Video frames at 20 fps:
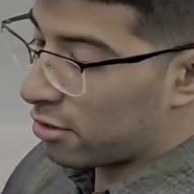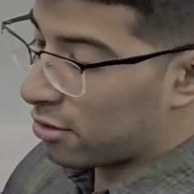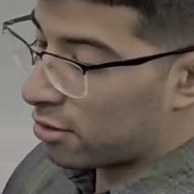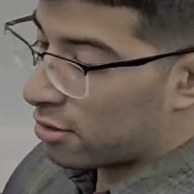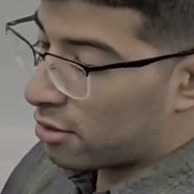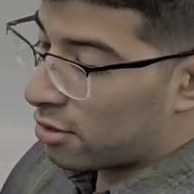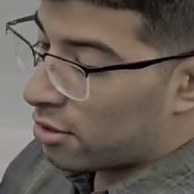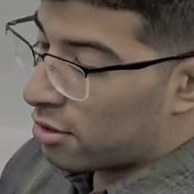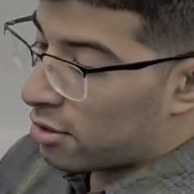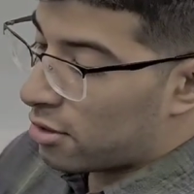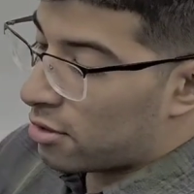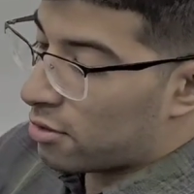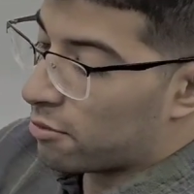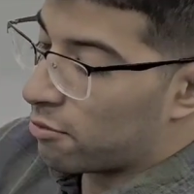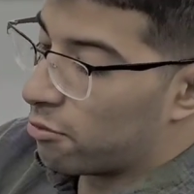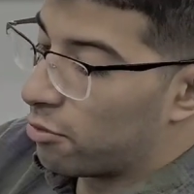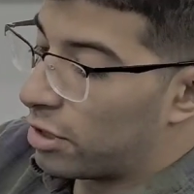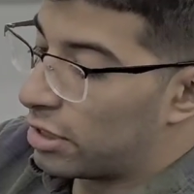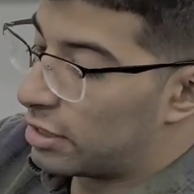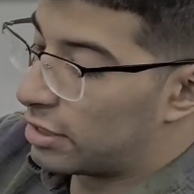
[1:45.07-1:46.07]

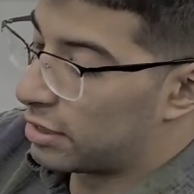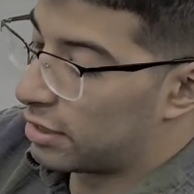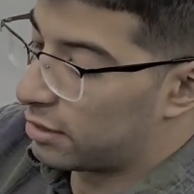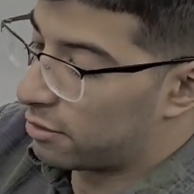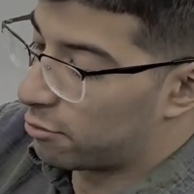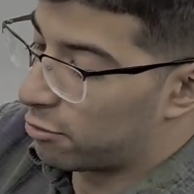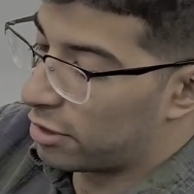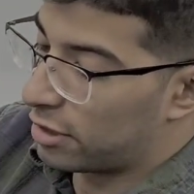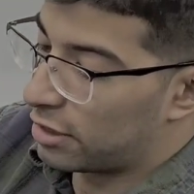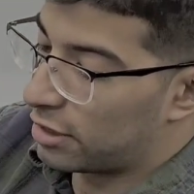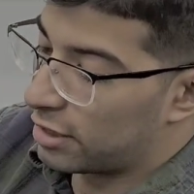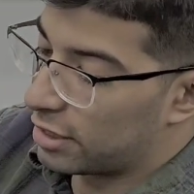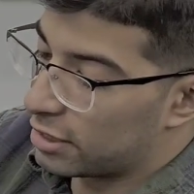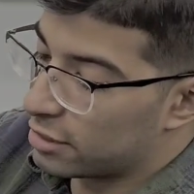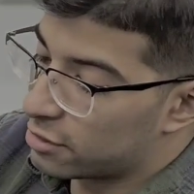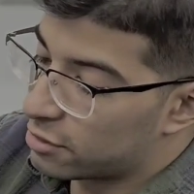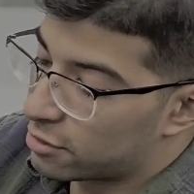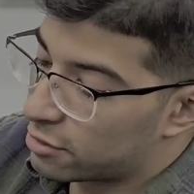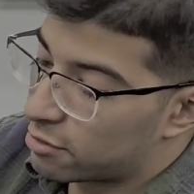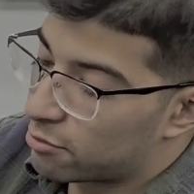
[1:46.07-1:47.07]
which with
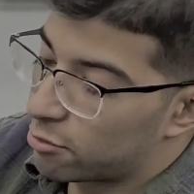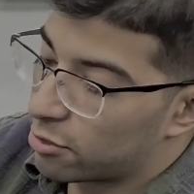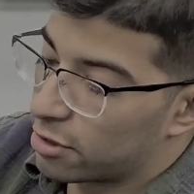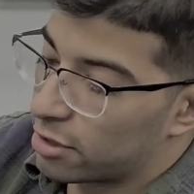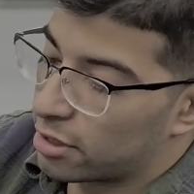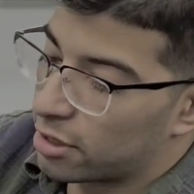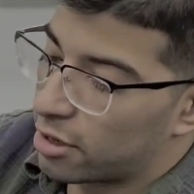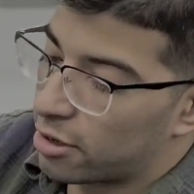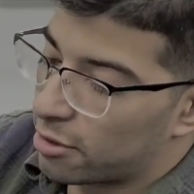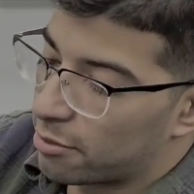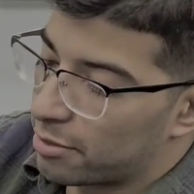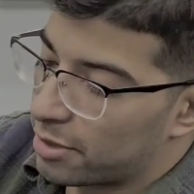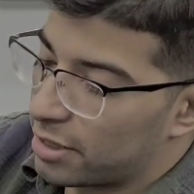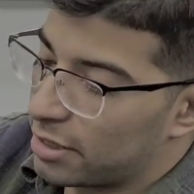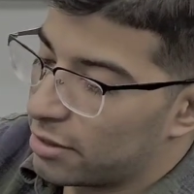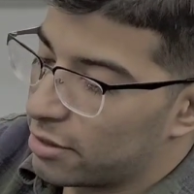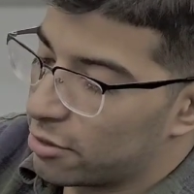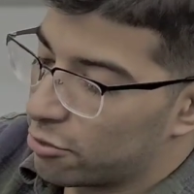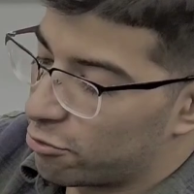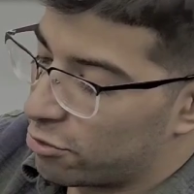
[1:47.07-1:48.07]
the car
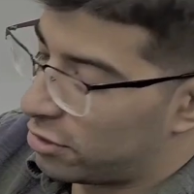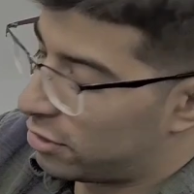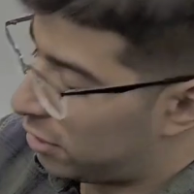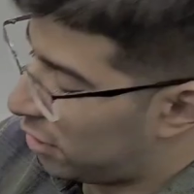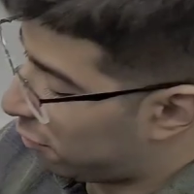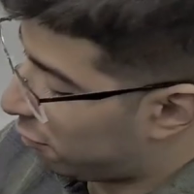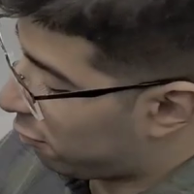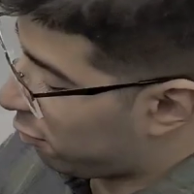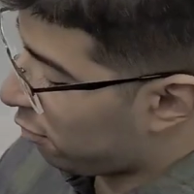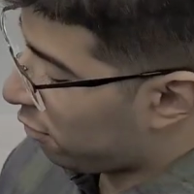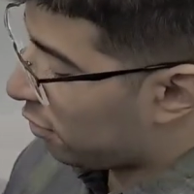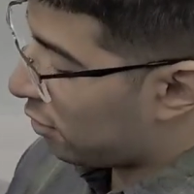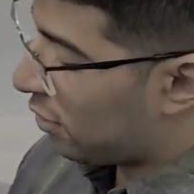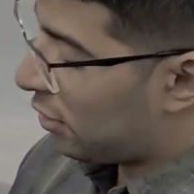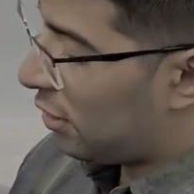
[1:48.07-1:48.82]
being the receiver